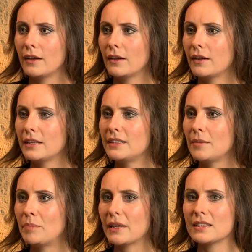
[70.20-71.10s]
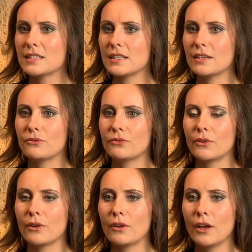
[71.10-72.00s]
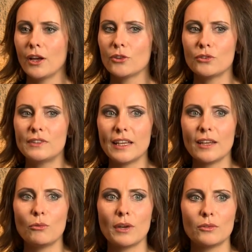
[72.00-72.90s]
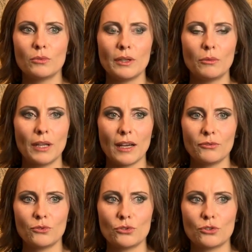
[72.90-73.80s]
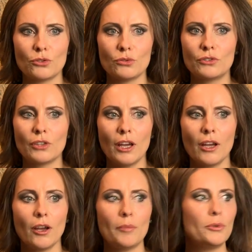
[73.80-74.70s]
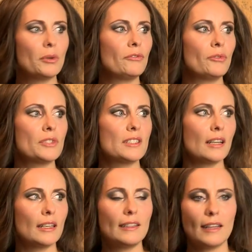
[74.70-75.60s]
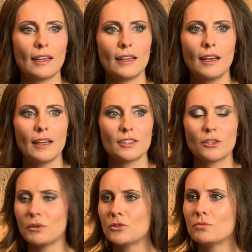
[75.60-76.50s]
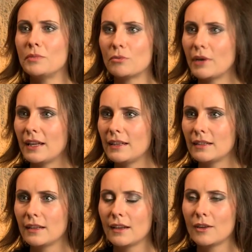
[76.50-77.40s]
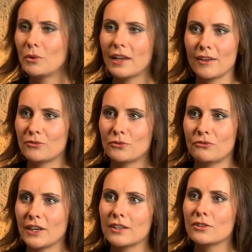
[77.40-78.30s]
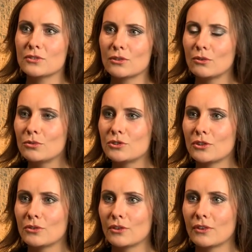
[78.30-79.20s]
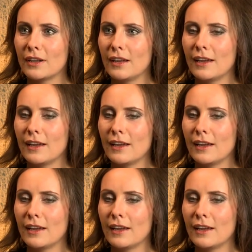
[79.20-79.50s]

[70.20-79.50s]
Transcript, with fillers: uh, it depends if uh, the day when we, we have to shoot a beautiful sunny day is going to be rain we have to find a solution you know